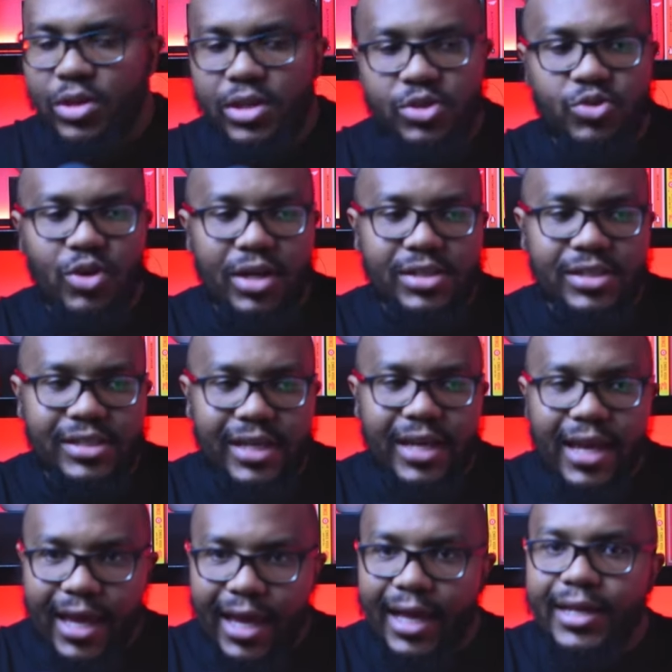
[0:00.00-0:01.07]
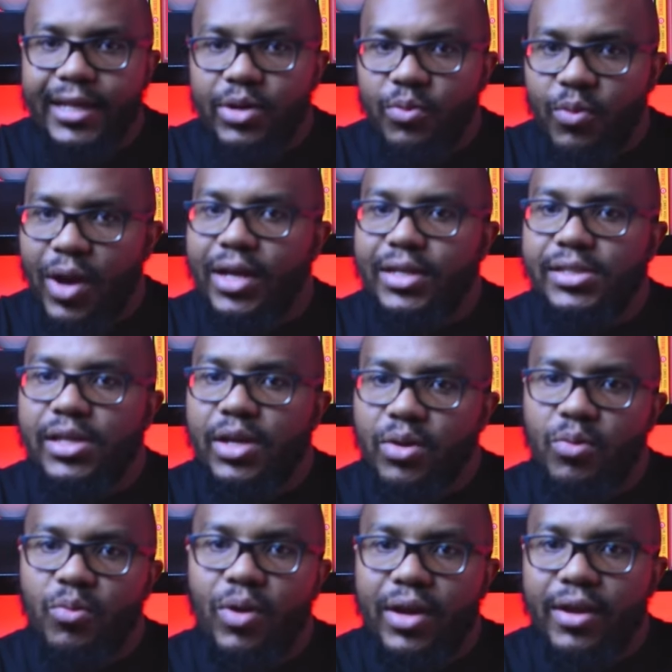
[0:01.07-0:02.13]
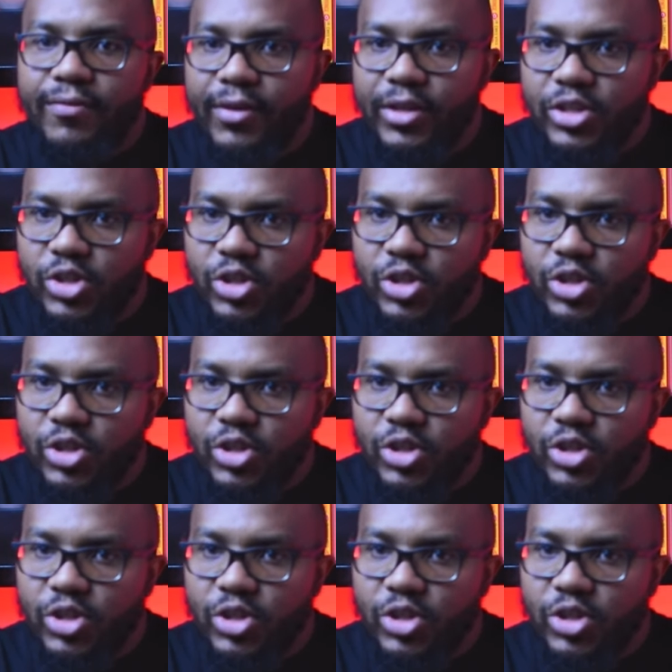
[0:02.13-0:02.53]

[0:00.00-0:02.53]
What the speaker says: this strategy, and it works. Whatever